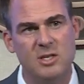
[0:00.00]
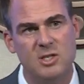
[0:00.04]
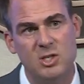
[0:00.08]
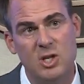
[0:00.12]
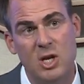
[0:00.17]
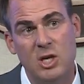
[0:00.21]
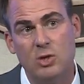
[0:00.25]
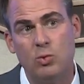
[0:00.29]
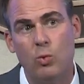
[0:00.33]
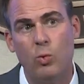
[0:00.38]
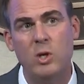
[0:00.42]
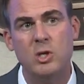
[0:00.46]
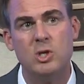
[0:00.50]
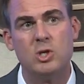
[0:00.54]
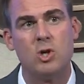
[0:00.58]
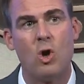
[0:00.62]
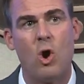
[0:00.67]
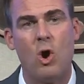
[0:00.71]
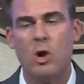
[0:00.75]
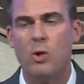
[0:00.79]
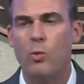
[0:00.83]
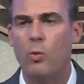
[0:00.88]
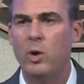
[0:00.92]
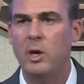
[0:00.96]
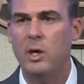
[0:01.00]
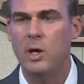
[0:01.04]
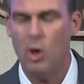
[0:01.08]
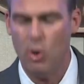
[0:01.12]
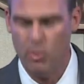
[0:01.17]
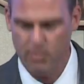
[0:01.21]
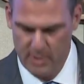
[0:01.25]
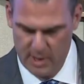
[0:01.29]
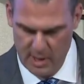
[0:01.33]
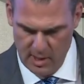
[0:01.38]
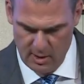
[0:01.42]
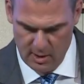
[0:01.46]
since we started
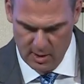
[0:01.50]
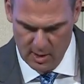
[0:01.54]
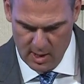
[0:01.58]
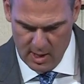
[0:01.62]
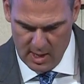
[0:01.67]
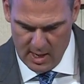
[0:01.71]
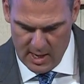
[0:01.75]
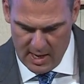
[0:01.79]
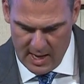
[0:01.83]
reopening,